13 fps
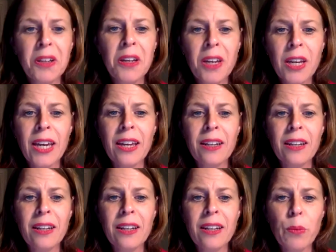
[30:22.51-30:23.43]
And
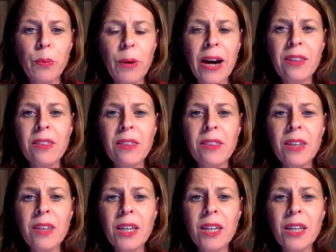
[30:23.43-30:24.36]
I think
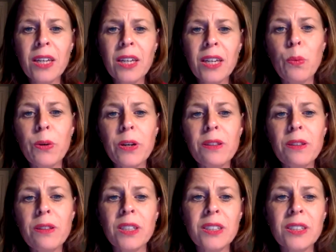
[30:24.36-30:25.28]
now with this,
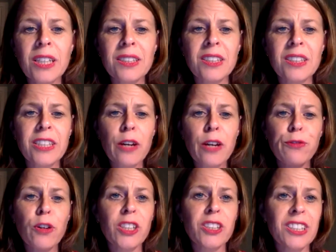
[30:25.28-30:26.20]
it's time for us
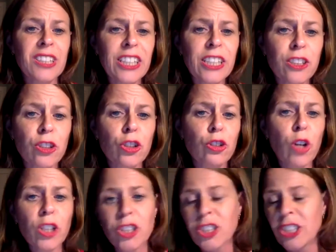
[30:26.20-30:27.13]
as leaders, cross